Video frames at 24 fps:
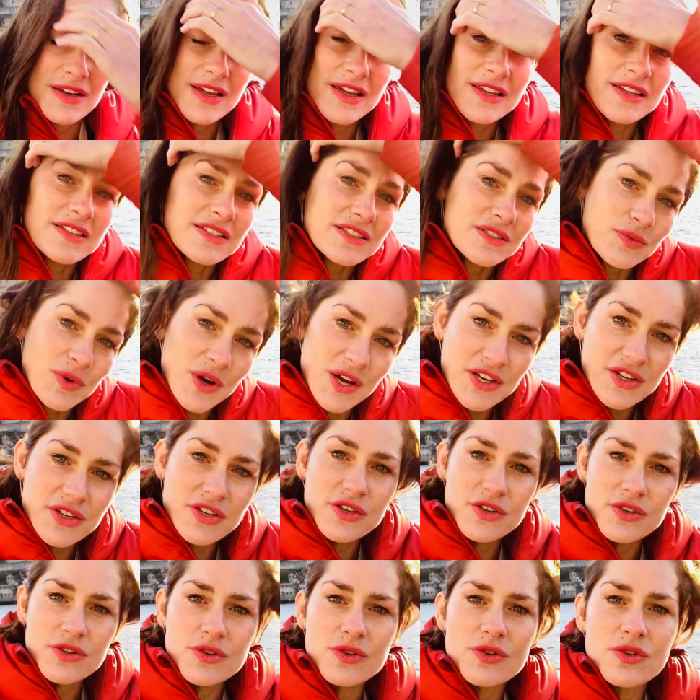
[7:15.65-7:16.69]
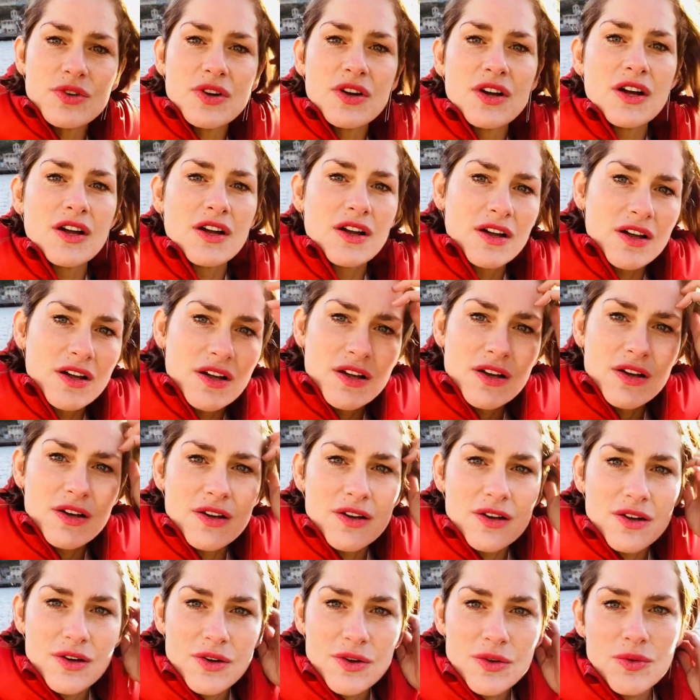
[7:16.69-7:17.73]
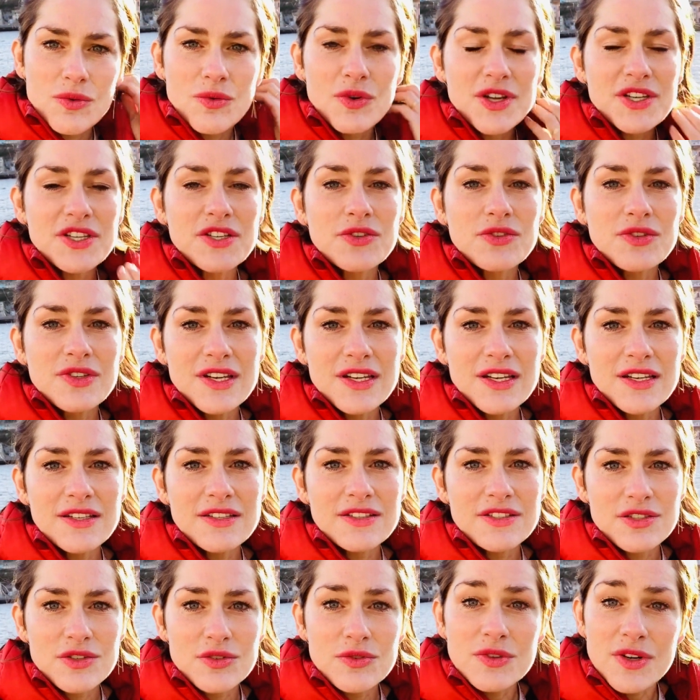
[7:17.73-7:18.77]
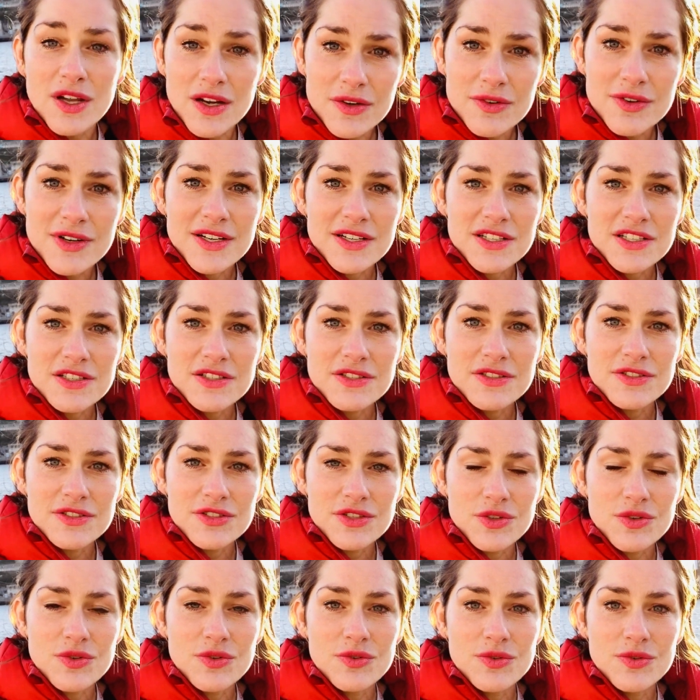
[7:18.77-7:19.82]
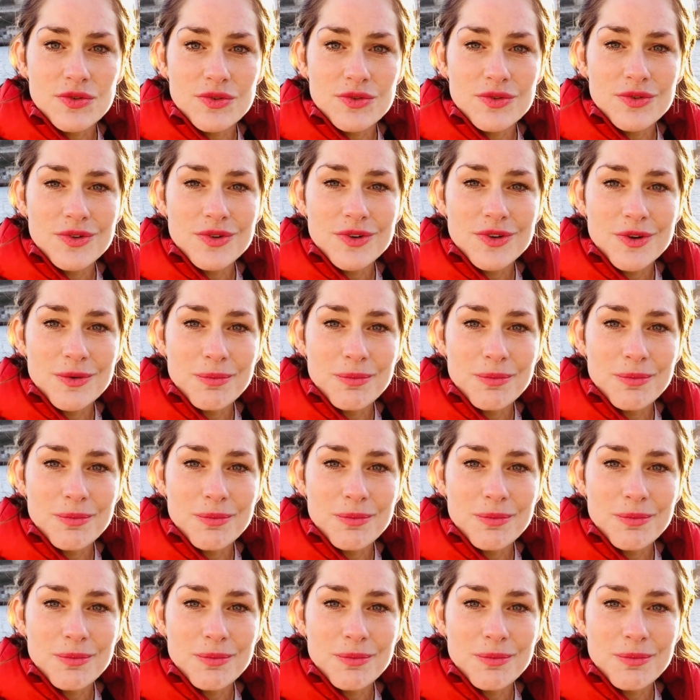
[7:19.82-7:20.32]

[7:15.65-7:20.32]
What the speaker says: It is what you need to nourish to